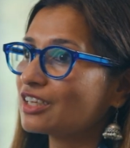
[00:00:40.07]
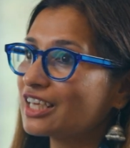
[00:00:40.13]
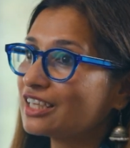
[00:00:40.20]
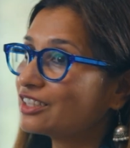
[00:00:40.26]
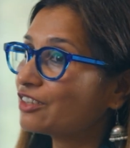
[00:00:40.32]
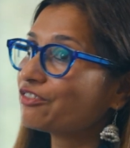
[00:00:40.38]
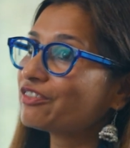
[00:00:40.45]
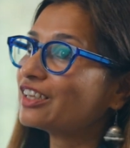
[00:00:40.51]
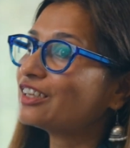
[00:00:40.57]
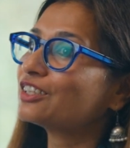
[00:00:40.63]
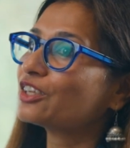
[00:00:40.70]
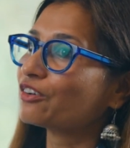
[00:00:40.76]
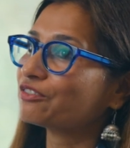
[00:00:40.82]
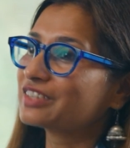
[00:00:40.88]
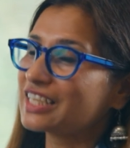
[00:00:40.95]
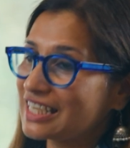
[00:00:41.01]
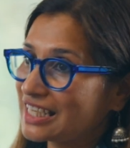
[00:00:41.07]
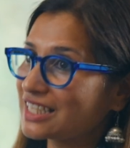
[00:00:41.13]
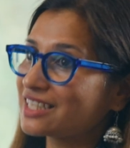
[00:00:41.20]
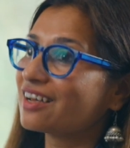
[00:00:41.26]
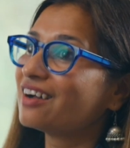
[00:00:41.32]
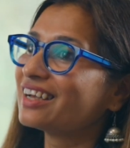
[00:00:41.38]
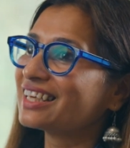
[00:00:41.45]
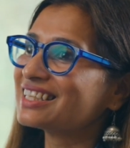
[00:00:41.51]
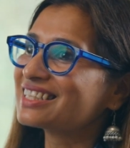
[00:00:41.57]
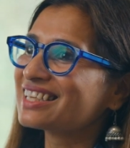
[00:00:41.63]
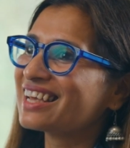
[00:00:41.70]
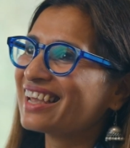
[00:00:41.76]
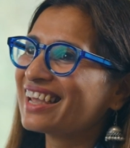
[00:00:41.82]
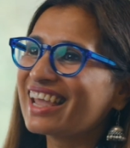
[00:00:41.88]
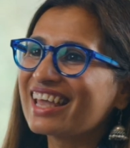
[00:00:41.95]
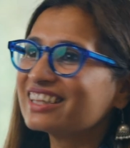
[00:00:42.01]
in the field of data science
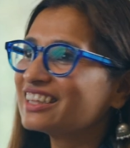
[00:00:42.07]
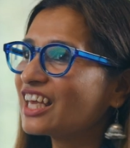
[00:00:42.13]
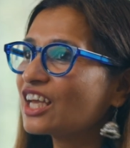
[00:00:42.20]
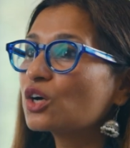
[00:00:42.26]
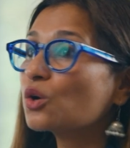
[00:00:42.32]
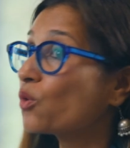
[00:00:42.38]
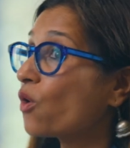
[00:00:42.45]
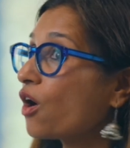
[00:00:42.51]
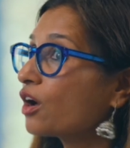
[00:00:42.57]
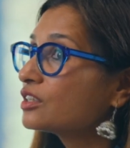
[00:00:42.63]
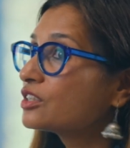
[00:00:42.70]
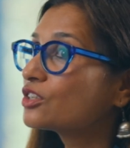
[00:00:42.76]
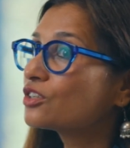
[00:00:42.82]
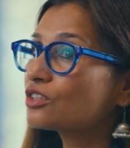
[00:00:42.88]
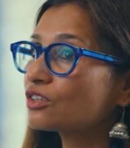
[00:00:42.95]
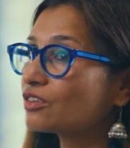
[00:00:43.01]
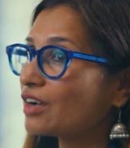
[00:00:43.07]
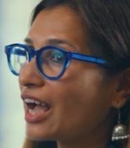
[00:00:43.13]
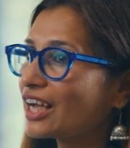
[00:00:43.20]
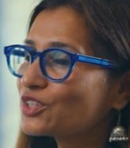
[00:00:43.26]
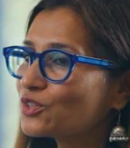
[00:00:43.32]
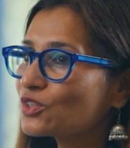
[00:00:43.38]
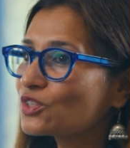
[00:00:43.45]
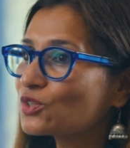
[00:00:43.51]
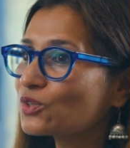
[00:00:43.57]
and they go on to do graduate